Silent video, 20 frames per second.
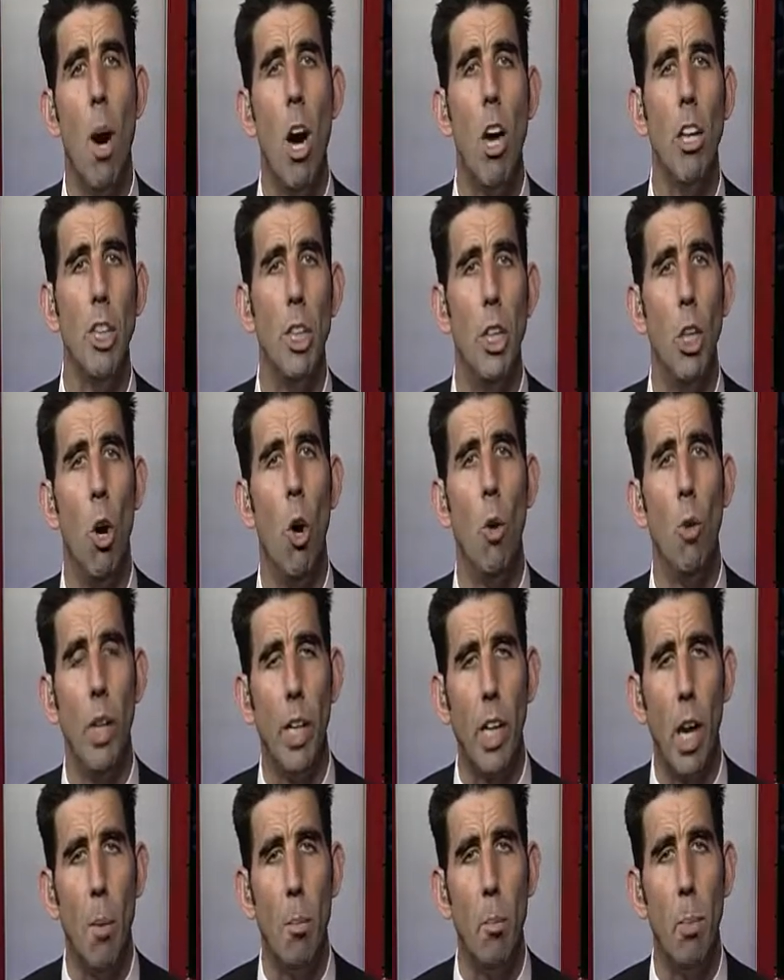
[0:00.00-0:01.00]
us on the
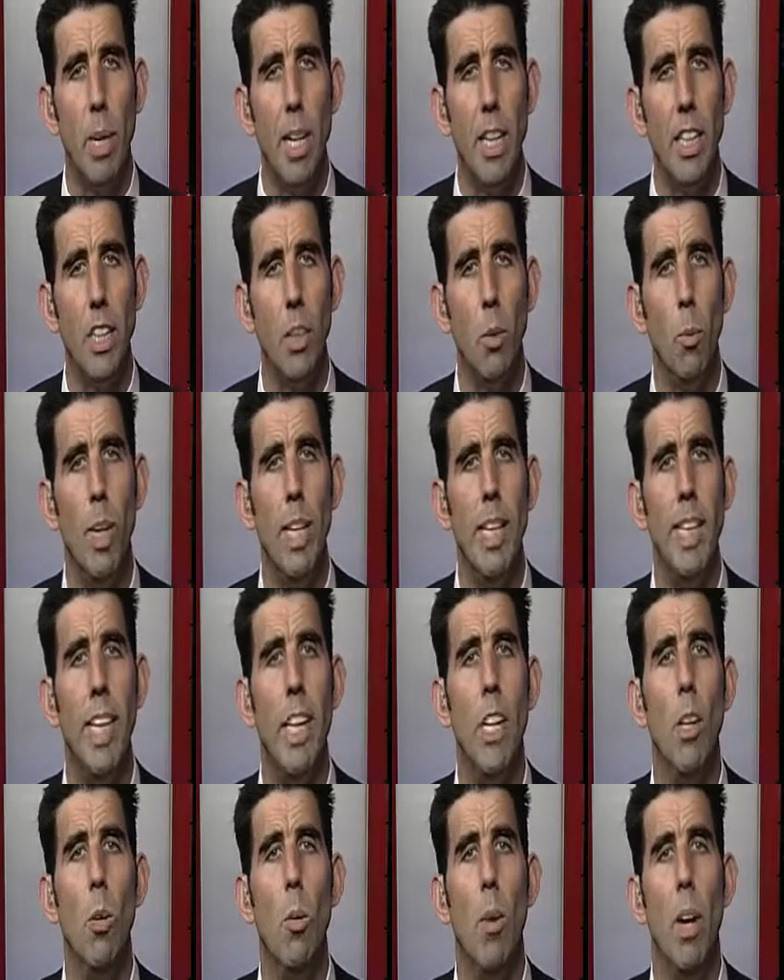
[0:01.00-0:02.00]
companies that we
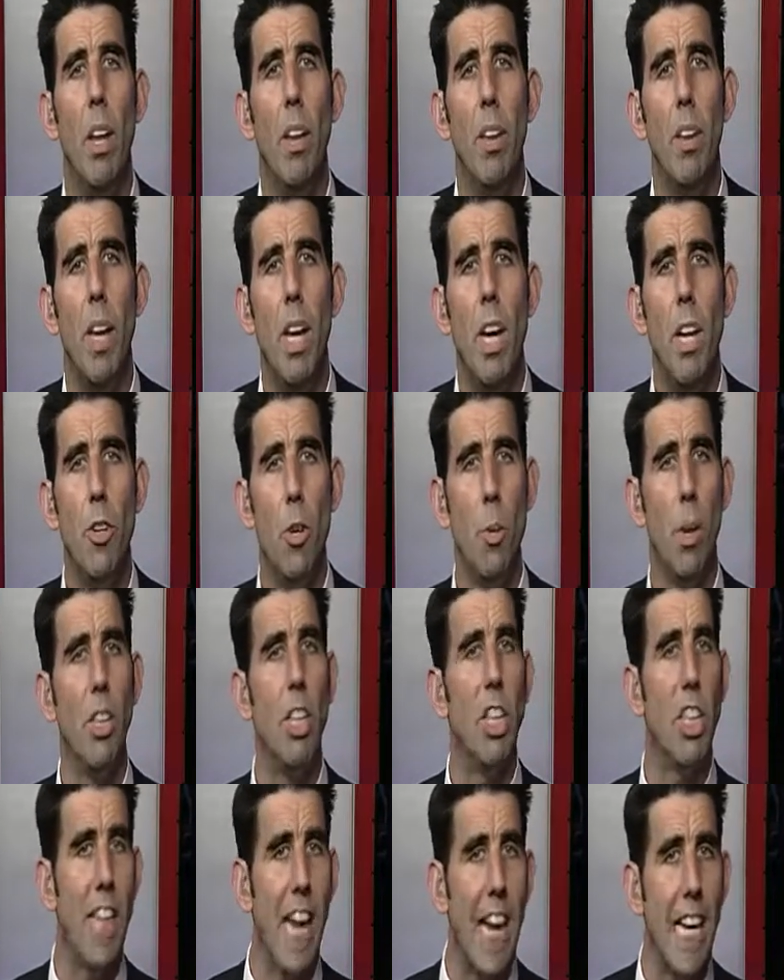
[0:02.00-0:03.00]
deal with to
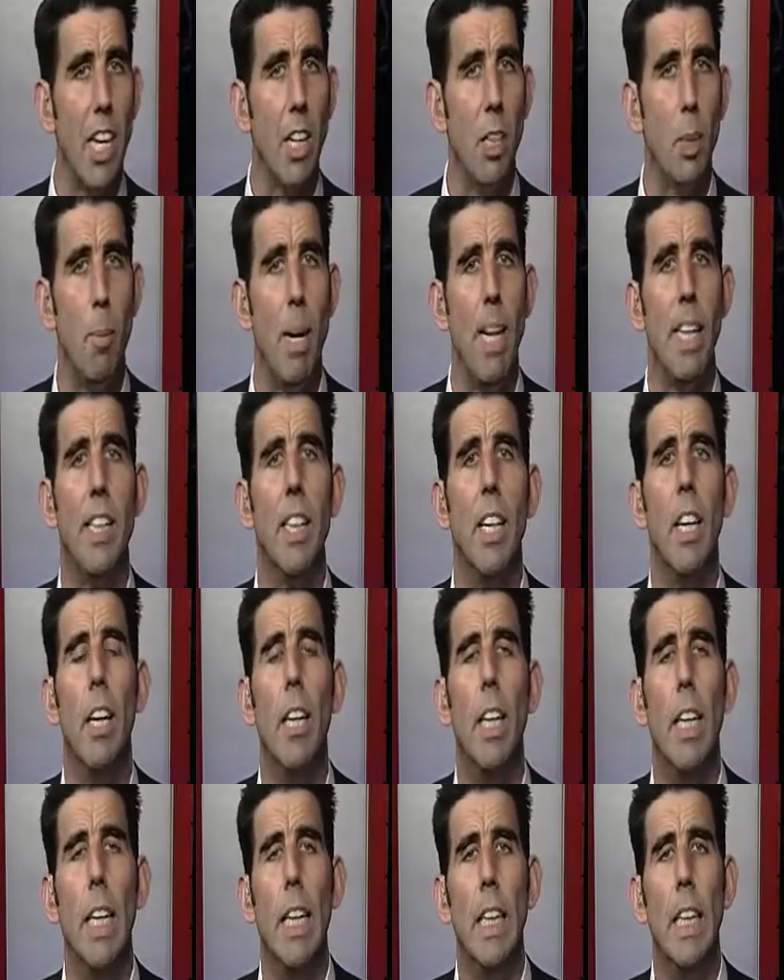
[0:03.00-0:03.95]
understand us better.